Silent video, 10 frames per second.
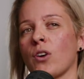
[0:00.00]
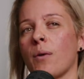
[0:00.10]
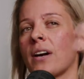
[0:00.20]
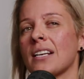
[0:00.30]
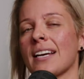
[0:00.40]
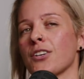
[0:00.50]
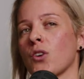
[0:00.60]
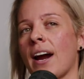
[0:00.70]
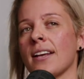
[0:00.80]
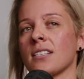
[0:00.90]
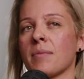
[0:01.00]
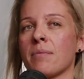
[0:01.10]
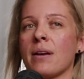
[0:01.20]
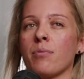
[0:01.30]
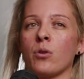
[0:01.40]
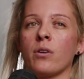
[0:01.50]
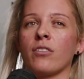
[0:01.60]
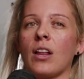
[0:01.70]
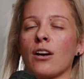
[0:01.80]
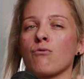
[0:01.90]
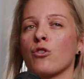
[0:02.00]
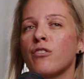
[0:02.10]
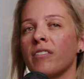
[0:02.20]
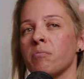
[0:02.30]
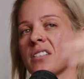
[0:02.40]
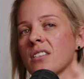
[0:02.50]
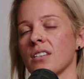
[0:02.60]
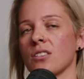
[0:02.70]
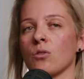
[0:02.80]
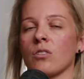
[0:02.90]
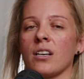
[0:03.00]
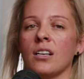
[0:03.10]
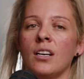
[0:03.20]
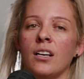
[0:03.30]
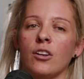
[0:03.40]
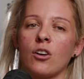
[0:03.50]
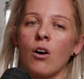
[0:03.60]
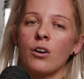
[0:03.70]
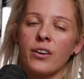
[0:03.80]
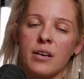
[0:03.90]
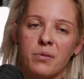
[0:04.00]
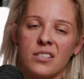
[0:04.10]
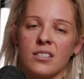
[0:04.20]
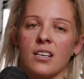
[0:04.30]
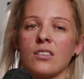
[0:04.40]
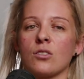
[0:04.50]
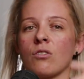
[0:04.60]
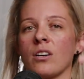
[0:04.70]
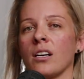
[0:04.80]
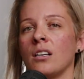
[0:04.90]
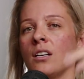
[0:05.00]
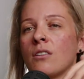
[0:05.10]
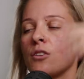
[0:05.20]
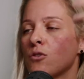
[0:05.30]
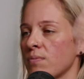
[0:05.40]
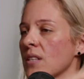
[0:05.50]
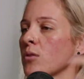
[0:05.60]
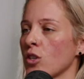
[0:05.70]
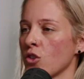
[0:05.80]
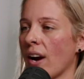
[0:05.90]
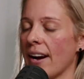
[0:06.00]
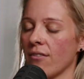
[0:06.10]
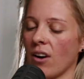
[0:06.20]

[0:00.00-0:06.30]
when I say tradies, I mean people who have like a roofing business or a concrete business or some sort of trade,